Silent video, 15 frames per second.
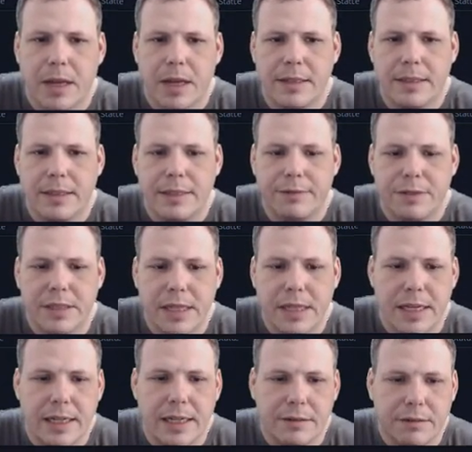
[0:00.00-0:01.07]
D for
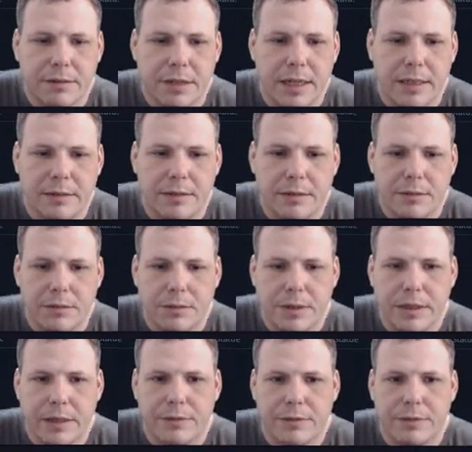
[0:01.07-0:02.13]
day, right?
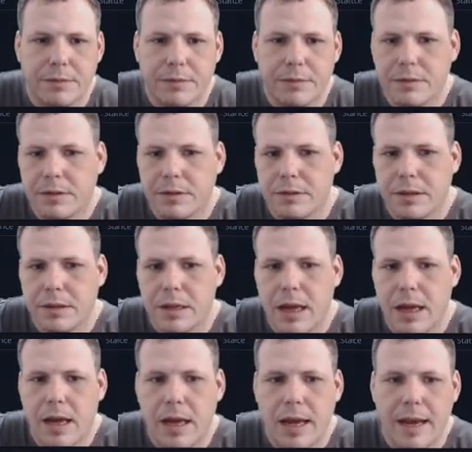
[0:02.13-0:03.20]
Week
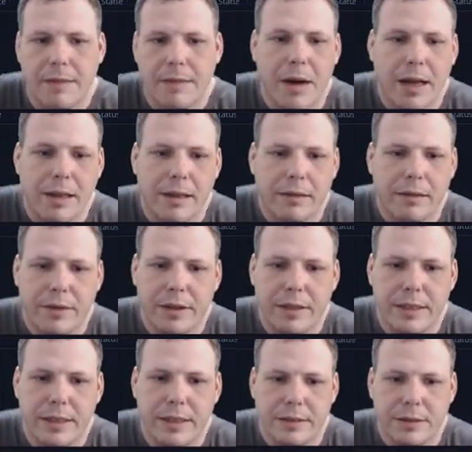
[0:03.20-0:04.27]
and month.
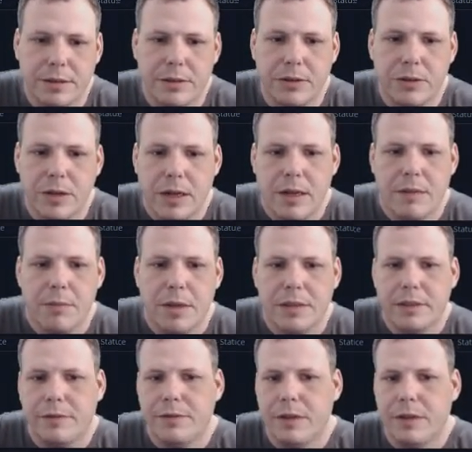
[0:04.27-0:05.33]
Very easy. So much
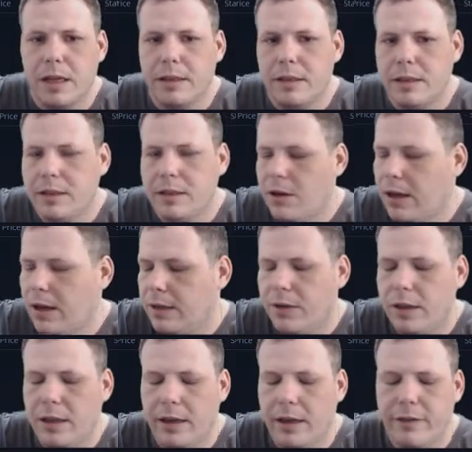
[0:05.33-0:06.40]
if I know a
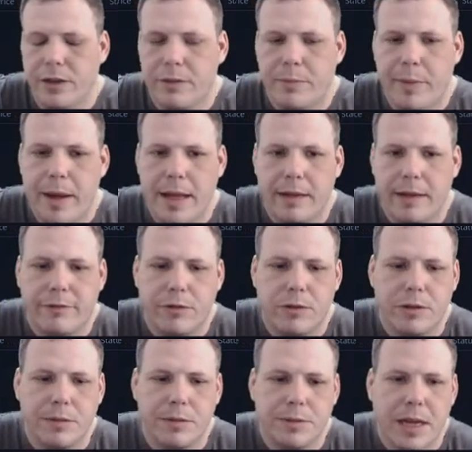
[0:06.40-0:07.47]
lot of other
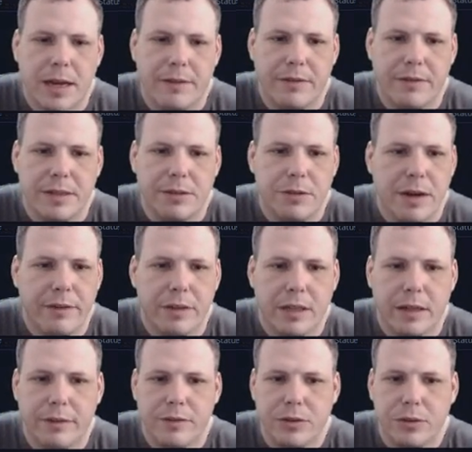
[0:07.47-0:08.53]
platforms have this. You have a
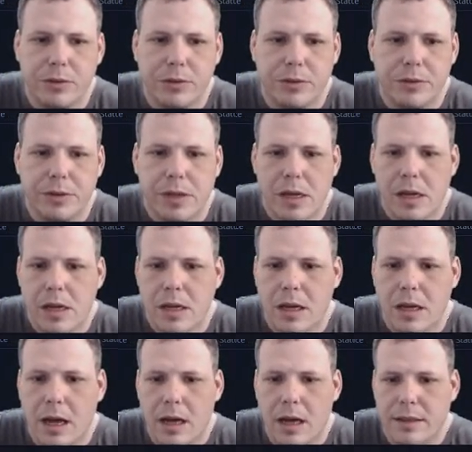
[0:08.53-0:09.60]
lot of tools
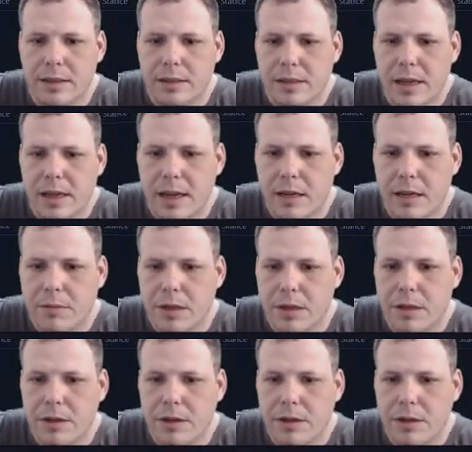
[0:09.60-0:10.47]
the same.